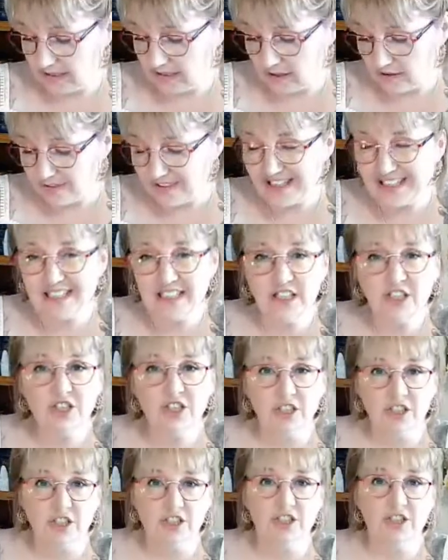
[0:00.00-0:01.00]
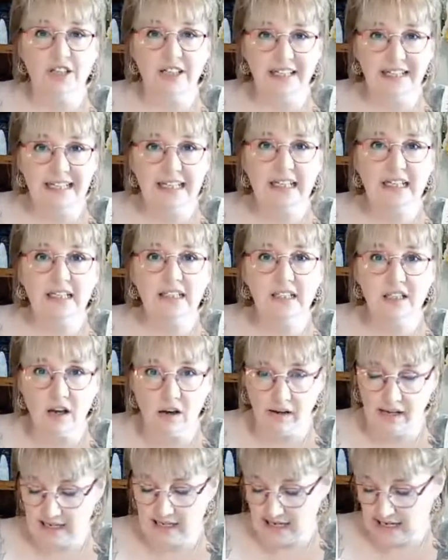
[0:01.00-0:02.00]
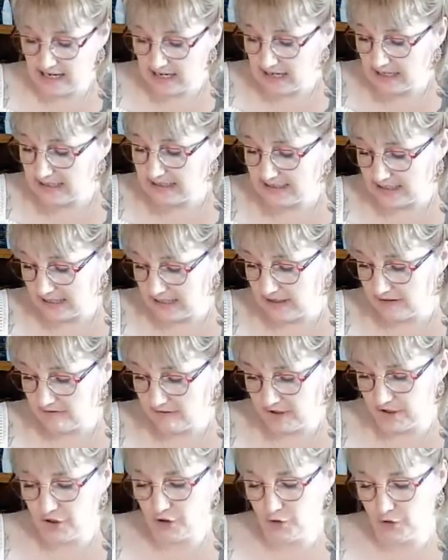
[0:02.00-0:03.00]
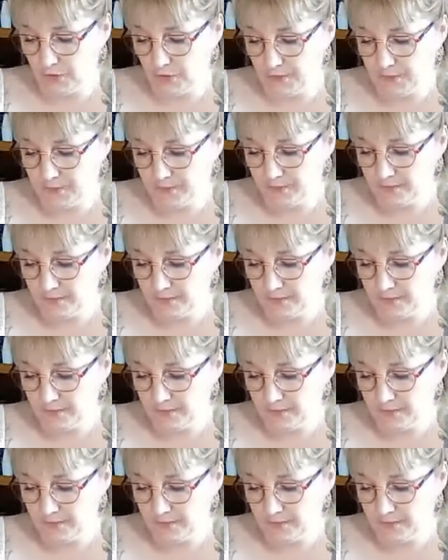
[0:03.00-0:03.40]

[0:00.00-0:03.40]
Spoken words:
So this is just your little tiny daily ritual.